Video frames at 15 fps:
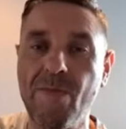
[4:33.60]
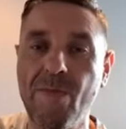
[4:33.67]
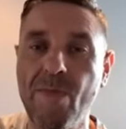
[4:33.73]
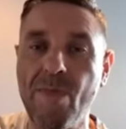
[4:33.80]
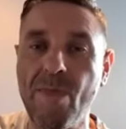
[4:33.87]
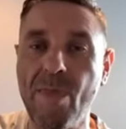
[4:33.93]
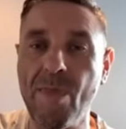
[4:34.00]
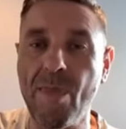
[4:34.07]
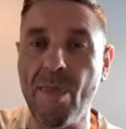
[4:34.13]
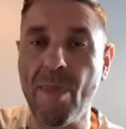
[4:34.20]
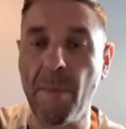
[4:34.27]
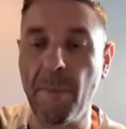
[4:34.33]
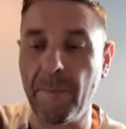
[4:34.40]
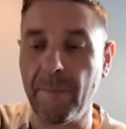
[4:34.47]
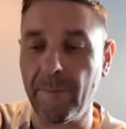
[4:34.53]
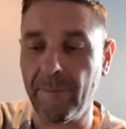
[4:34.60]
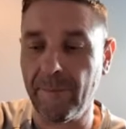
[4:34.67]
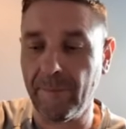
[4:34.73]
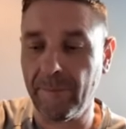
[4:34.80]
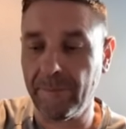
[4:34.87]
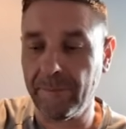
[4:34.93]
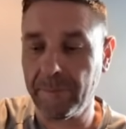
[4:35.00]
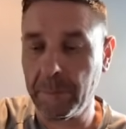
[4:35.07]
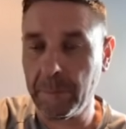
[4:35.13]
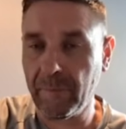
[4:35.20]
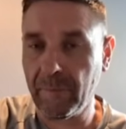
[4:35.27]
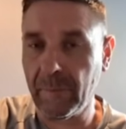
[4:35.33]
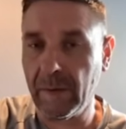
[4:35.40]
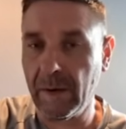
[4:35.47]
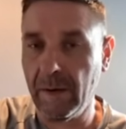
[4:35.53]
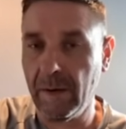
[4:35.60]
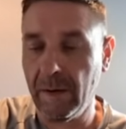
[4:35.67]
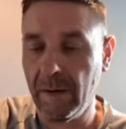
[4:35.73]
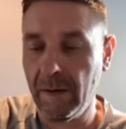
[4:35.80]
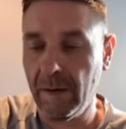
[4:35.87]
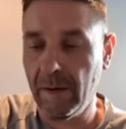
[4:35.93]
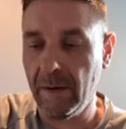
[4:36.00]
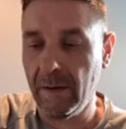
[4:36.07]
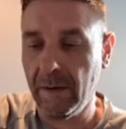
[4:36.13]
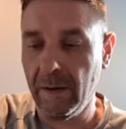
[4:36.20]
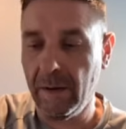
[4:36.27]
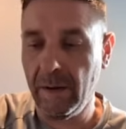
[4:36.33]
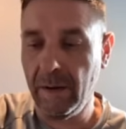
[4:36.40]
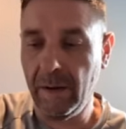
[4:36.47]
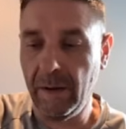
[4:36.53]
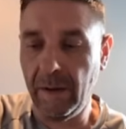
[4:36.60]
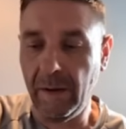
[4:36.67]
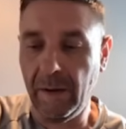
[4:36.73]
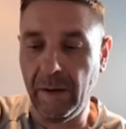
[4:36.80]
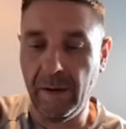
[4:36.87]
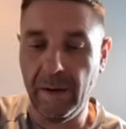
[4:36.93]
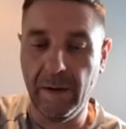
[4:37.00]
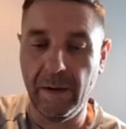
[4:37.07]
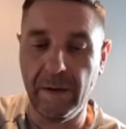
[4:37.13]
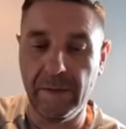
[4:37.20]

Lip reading: The person shown says nothing.